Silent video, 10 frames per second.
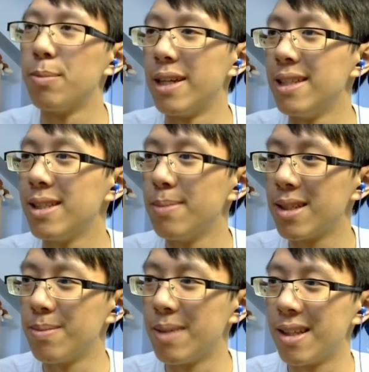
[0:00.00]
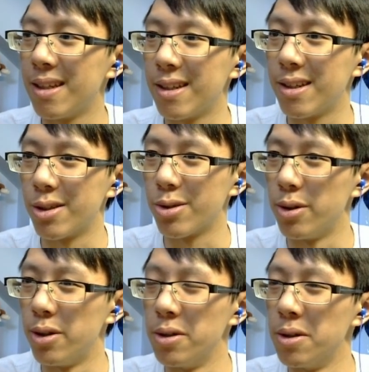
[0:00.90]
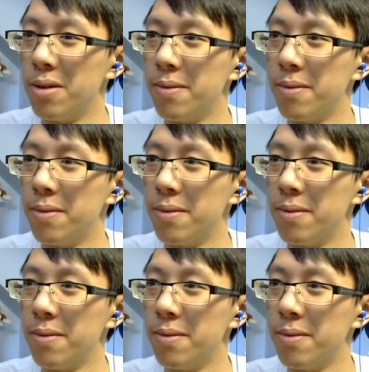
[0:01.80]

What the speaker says: Plains makes me think control.